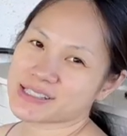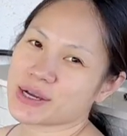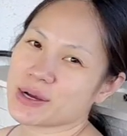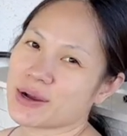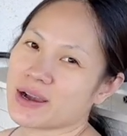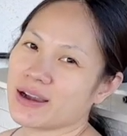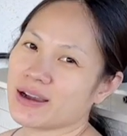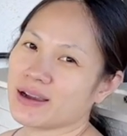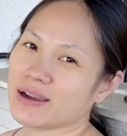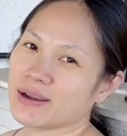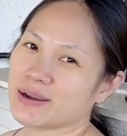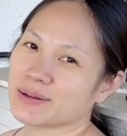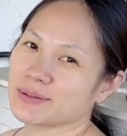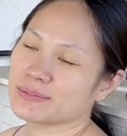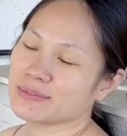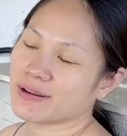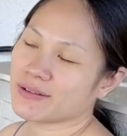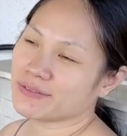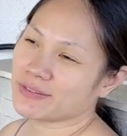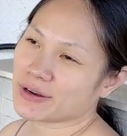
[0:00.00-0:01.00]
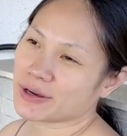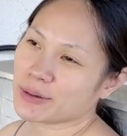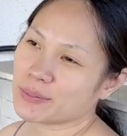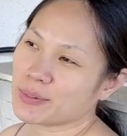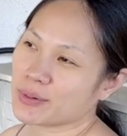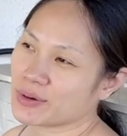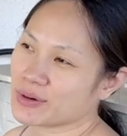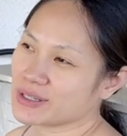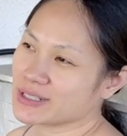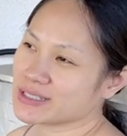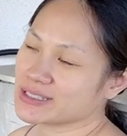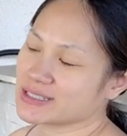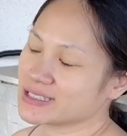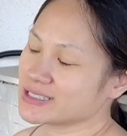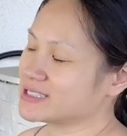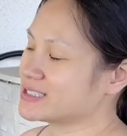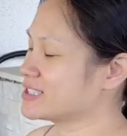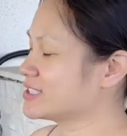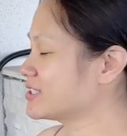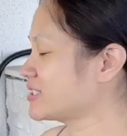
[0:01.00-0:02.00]
um, very important is
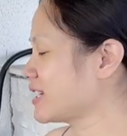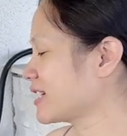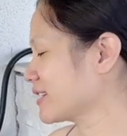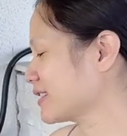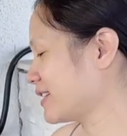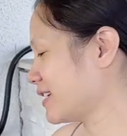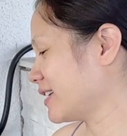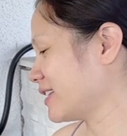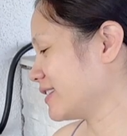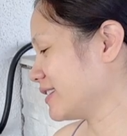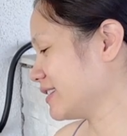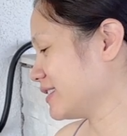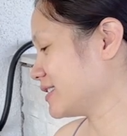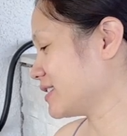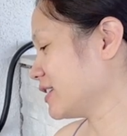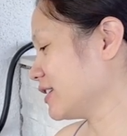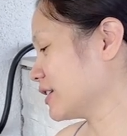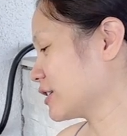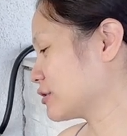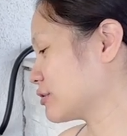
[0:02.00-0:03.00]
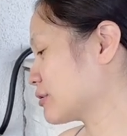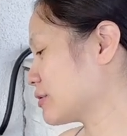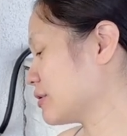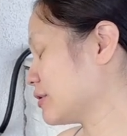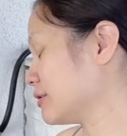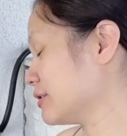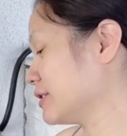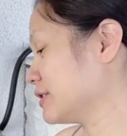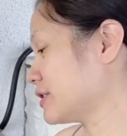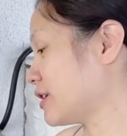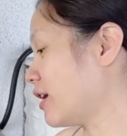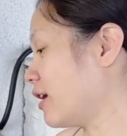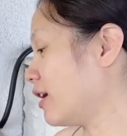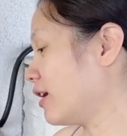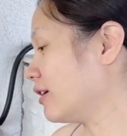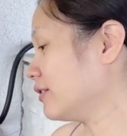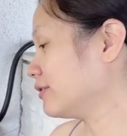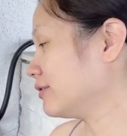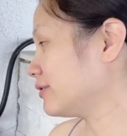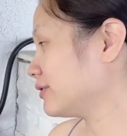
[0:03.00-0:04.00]
to check that this electrical is
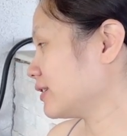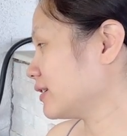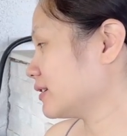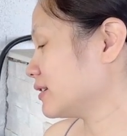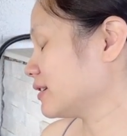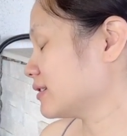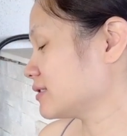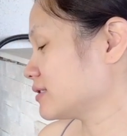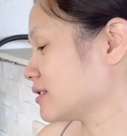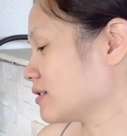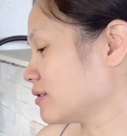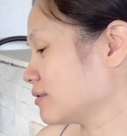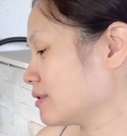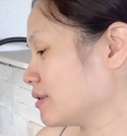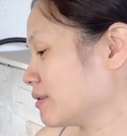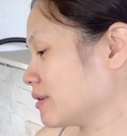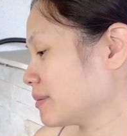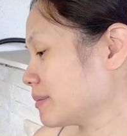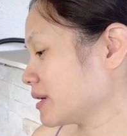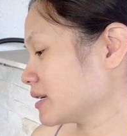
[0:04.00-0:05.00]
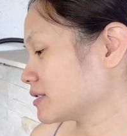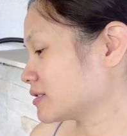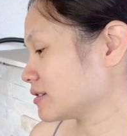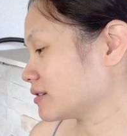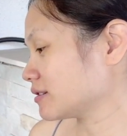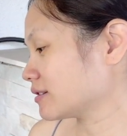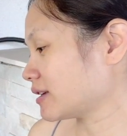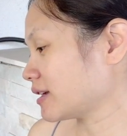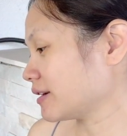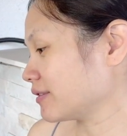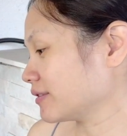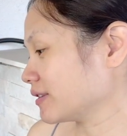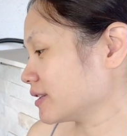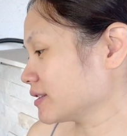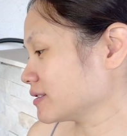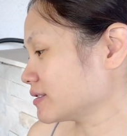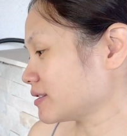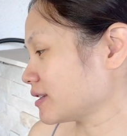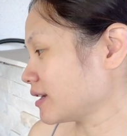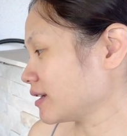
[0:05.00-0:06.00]
off. So we wanna make sure that everything's
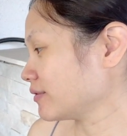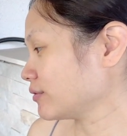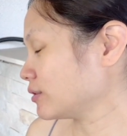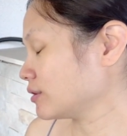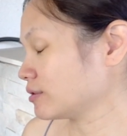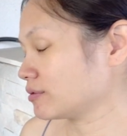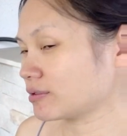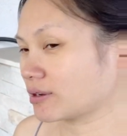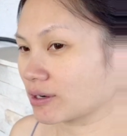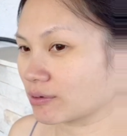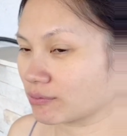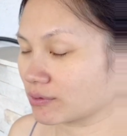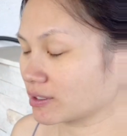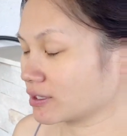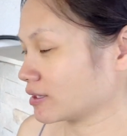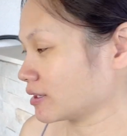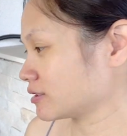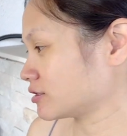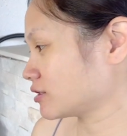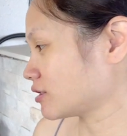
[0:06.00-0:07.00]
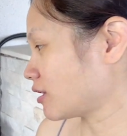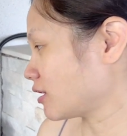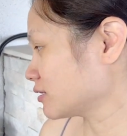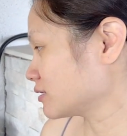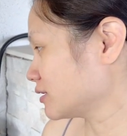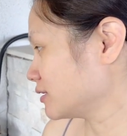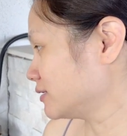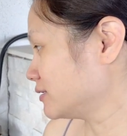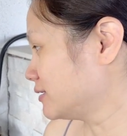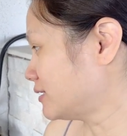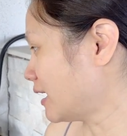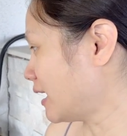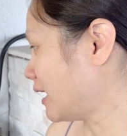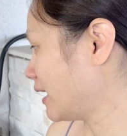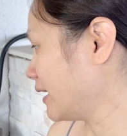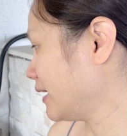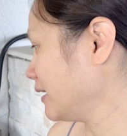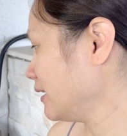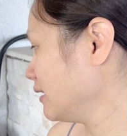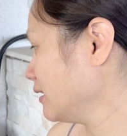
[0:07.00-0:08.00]
safe. We do not wanna get shocked and
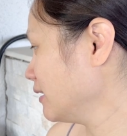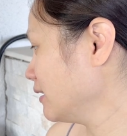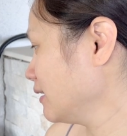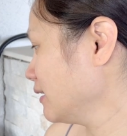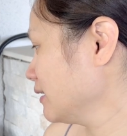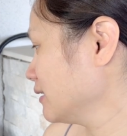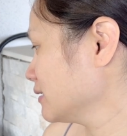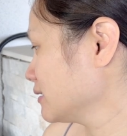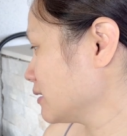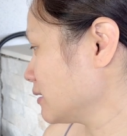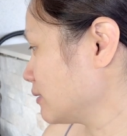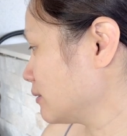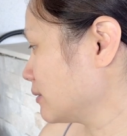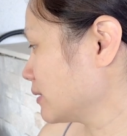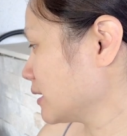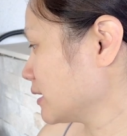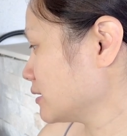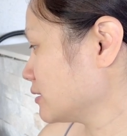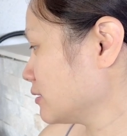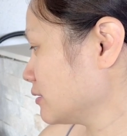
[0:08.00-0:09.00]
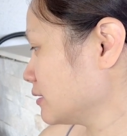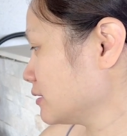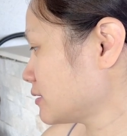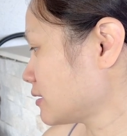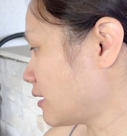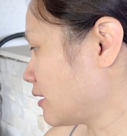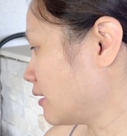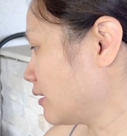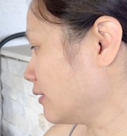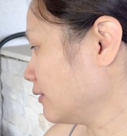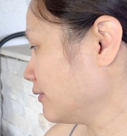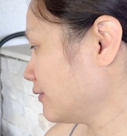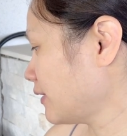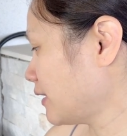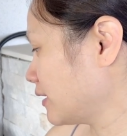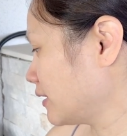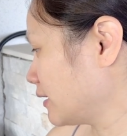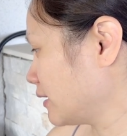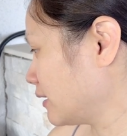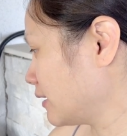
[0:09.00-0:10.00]
die. So we're gonna turn this off
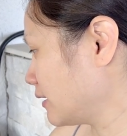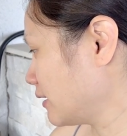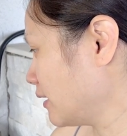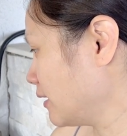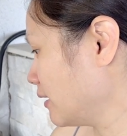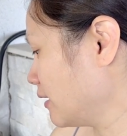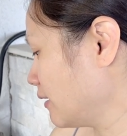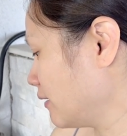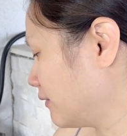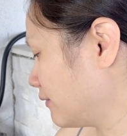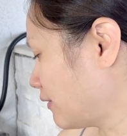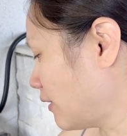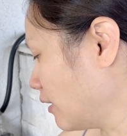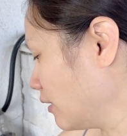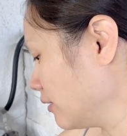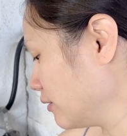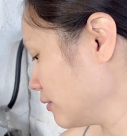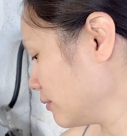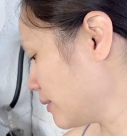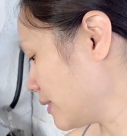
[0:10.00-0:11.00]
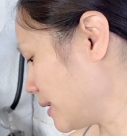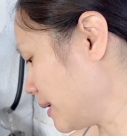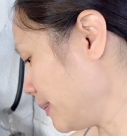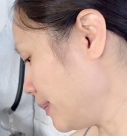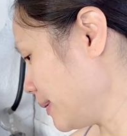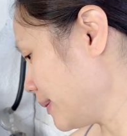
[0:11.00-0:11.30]
and then follow the whip.